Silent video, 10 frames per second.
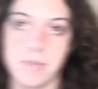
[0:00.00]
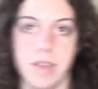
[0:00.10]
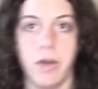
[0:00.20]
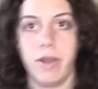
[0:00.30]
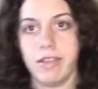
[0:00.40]

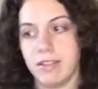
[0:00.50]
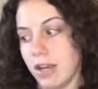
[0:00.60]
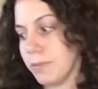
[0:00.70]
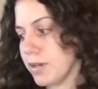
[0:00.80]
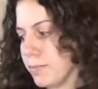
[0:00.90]
Okay, so now
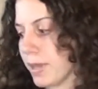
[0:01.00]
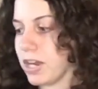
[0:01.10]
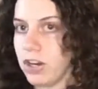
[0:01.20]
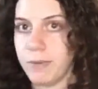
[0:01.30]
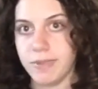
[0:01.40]
I'm going to
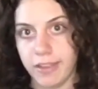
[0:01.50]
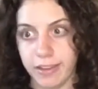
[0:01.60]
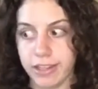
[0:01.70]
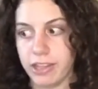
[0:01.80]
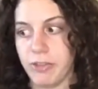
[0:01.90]
pair up the
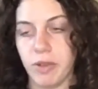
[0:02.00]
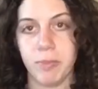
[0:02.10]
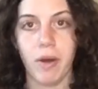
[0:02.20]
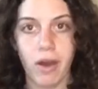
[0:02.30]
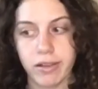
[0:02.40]
succulents with
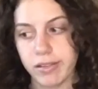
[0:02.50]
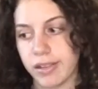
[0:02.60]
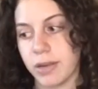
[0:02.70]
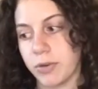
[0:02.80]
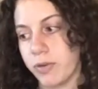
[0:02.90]
pots that
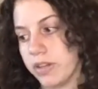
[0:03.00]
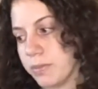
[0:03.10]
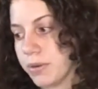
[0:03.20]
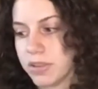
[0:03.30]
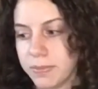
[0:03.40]
I'm going to
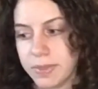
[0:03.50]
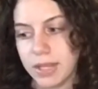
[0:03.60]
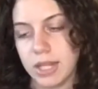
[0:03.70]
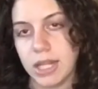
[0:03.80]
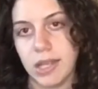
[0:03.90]
put them
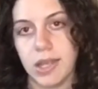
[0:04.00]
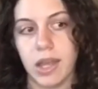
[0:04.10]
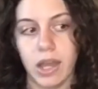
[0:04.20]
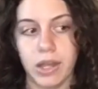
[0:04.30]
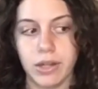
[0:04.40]
in,
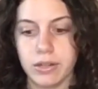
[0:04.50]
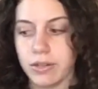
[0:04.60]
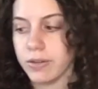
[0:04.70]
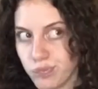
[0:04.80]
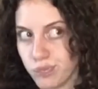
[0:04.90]
and
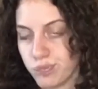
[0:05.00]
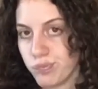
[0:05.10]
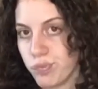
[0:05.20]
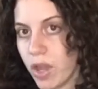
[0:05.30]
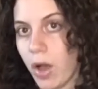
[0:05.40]

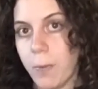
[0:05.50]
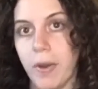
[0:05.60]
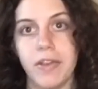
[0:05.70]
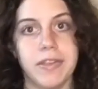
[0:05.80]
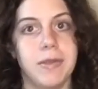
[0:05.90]
I'll
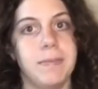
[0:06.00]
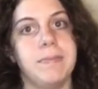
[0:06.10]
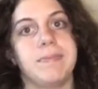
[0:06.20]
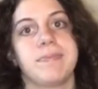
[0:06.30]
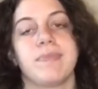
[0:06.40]
pop them
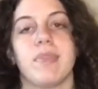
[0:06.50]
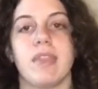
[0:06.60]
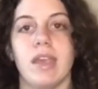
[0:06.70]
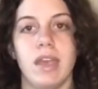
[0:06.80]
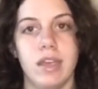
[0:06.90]

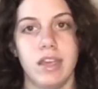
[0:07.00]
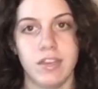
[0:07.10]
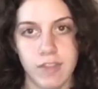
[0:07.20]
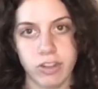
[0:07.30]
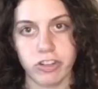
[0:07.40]

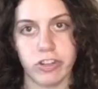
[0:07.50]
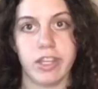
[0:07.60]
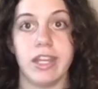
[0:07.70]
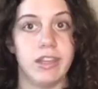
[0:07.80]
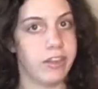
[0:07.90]
eventually
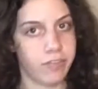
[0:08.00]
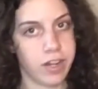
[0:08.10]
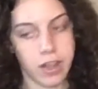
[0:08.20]
in this video.